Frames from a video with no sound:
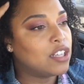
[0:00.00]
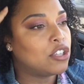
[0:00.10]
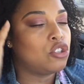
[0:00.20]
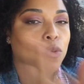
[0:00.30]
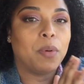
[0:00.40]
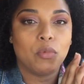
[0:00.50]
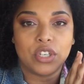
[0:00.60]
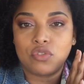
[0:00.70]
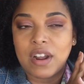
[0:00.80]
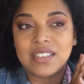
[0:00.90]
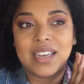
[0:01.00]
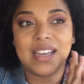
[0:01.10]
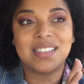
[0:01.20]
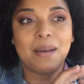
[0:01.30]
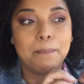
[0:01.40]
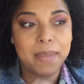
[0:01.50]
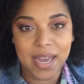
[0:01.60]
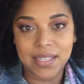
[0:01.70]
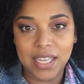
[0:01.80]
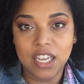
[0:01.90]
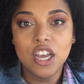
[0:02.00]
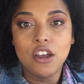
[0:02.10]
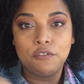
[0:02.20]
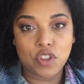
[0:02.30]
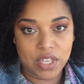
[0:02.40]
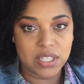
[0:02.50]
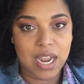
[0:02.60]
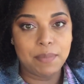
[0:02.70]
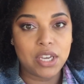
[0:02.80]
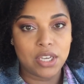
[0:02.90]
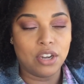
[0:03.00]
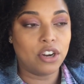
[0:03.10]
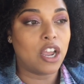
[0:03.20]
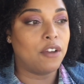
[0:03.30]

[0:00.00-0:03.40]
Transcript: It's super moisturizing. It's amazing for this time of year.